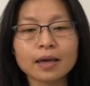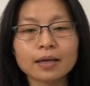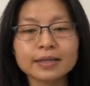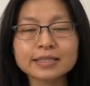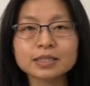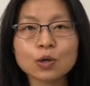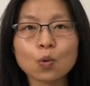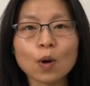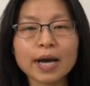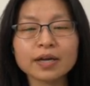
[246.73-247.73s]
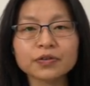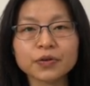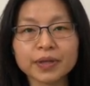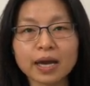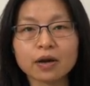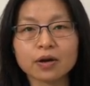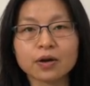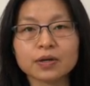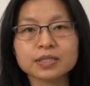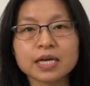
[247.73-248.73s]
And let's see why an
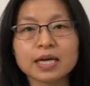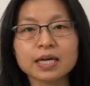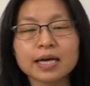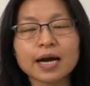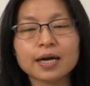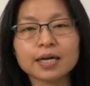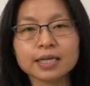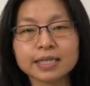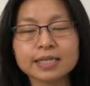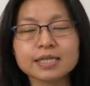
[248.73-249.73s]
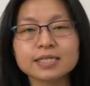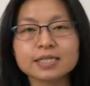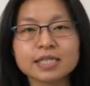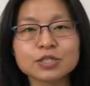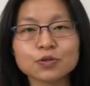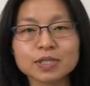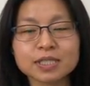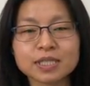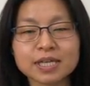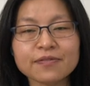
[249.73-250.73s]
attacker is
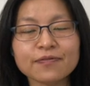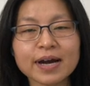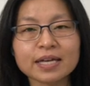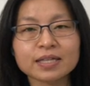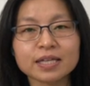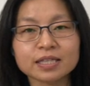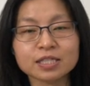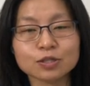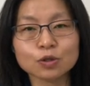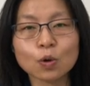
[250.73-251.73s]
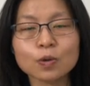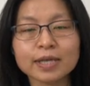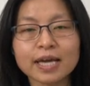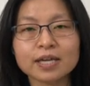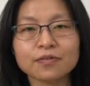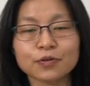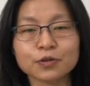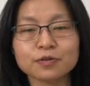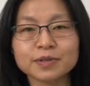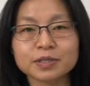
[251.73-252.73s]
interested in finding these low layer
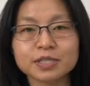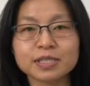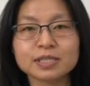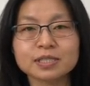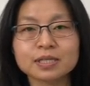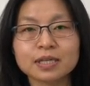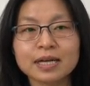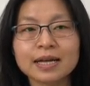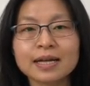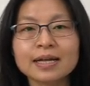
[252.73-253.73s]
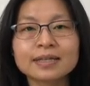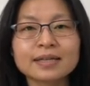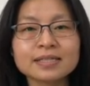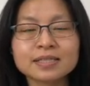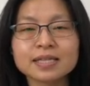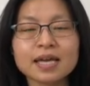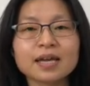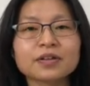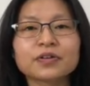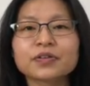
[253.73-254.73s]
vulnerabilities. Let's say
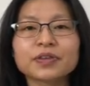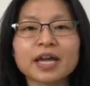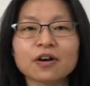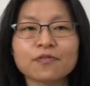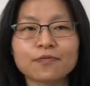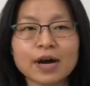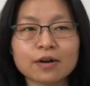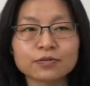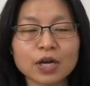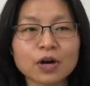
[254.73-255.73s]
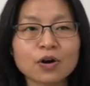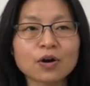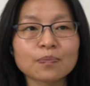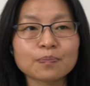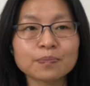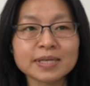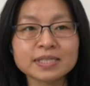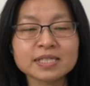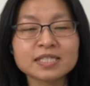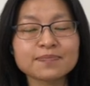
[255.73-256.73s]
an attacker found a P
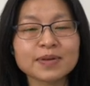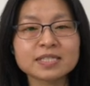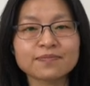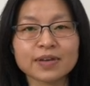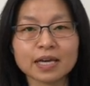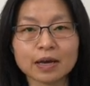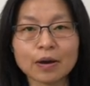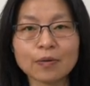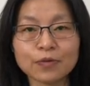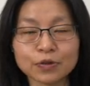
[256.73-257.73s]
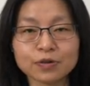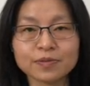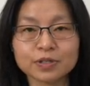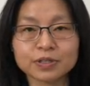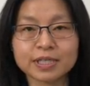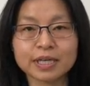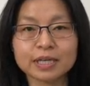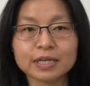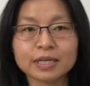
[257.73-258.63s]
C specific vulnerability.